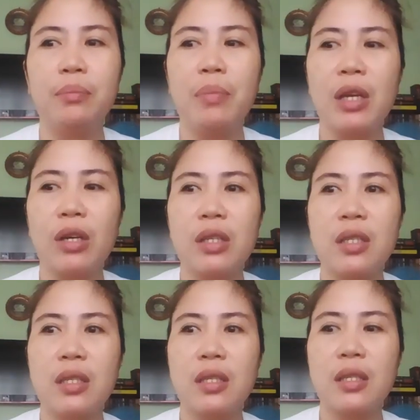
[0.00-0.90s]

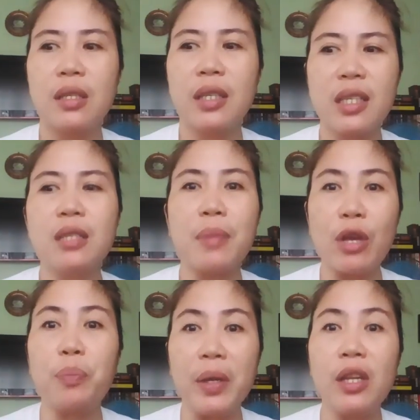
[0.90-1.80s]
Because this is
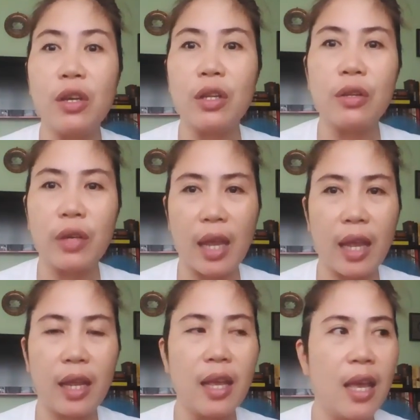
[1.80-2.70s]
my opinion,
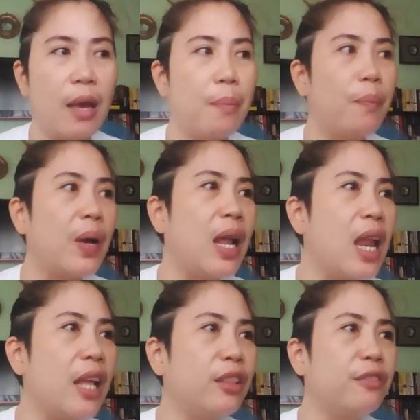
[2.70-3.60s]
okay? A
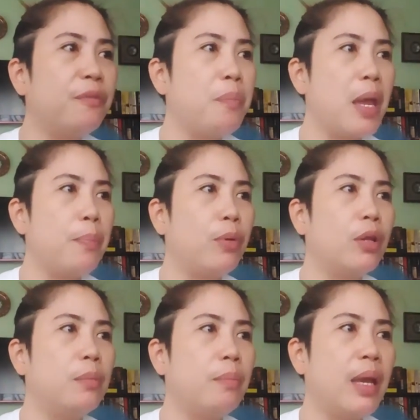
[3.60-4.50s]
lot of
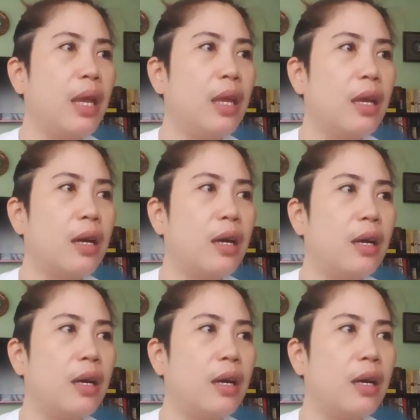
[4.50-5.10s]
people may,